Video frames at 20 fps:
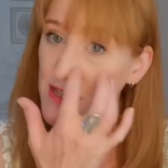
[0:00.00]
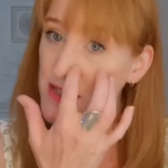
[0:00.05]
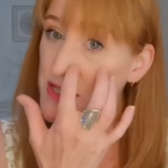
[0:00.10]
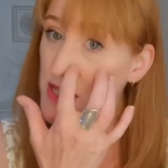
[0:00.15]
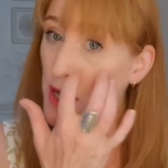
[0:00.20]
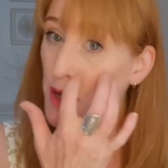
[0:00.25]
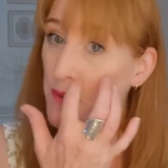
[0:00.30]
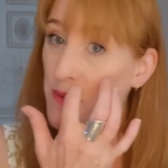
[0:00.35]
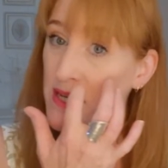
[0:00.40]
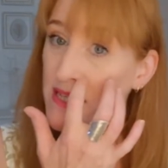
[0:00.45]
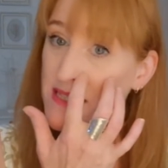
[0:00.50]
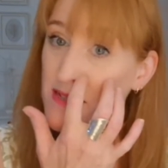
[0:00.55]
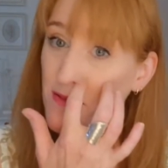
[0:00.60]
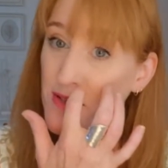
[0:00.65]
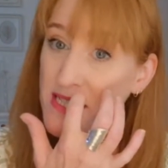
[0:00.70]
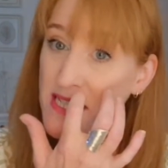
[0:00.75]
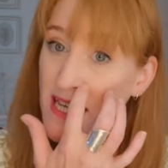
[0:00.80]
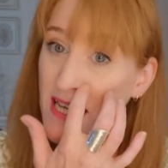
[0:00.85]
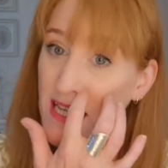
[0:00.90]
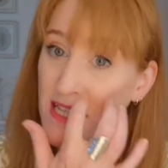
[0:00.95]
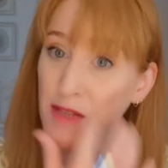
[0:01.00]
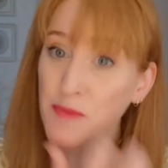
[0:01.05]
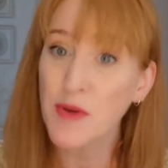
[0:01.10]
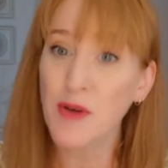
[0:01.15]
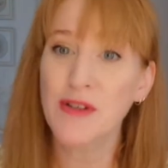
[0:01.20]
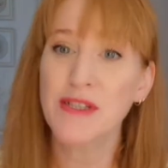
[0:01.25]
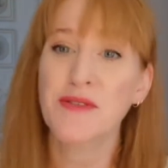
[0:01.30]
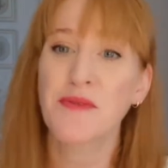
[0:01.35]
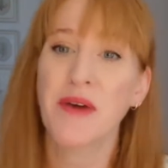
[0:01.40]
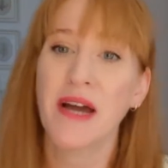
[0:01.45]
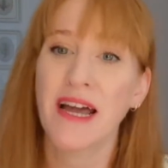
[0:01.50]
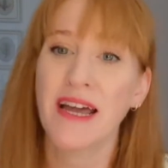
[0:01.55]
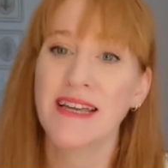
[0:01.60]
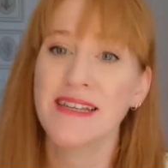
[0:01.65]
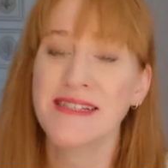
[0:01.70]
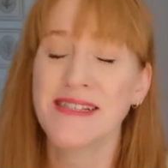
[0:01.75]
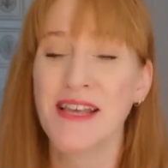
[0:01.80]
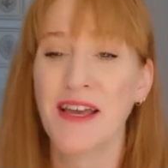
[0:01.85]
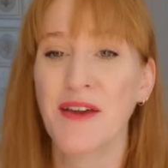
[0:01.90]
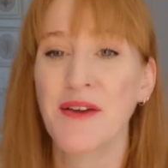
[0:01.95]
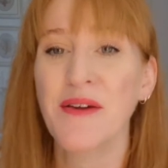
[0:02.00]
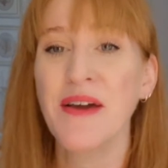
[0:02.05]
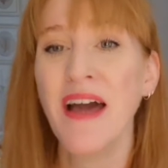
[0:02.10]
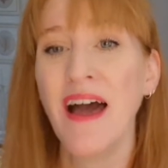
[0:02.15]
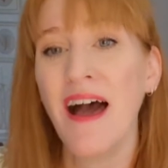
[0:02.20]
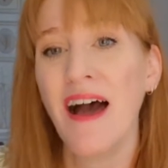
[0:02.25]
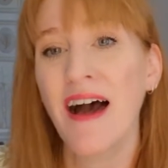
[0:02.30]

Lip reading: so we're taking the boys away. So